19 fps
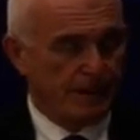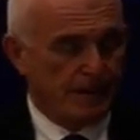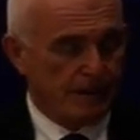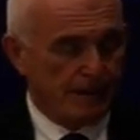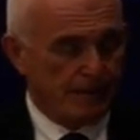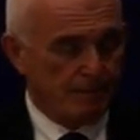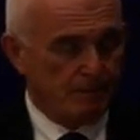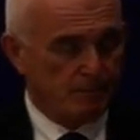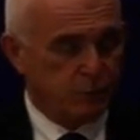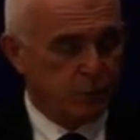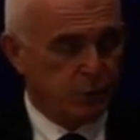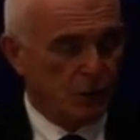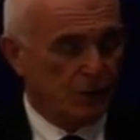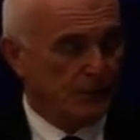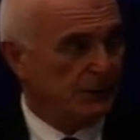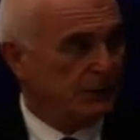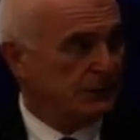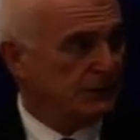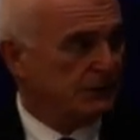
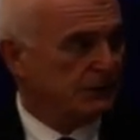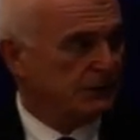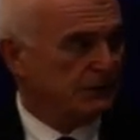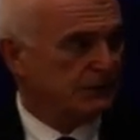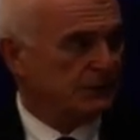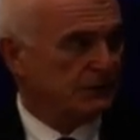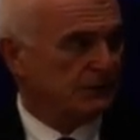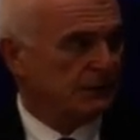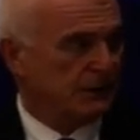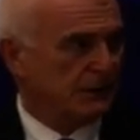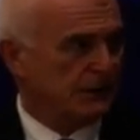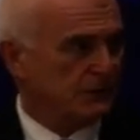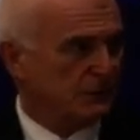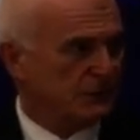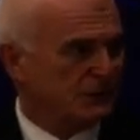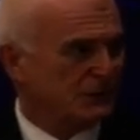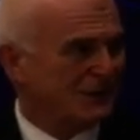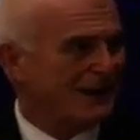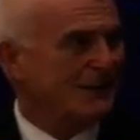employment, and
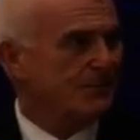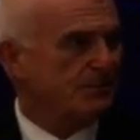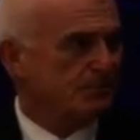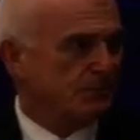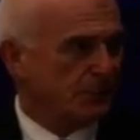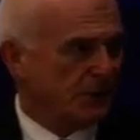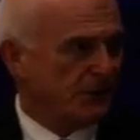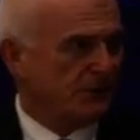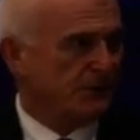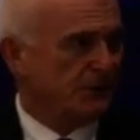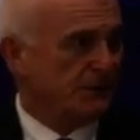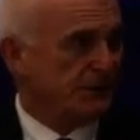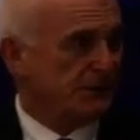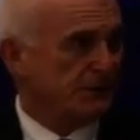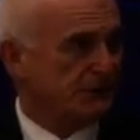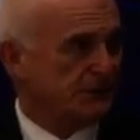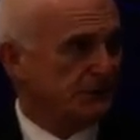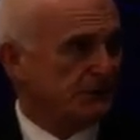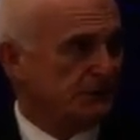also
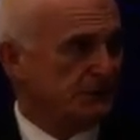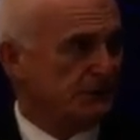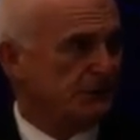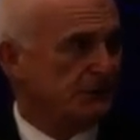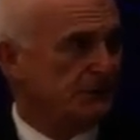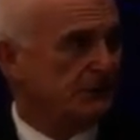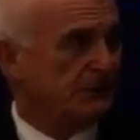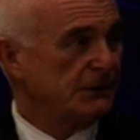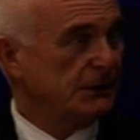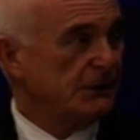empowerment of youth.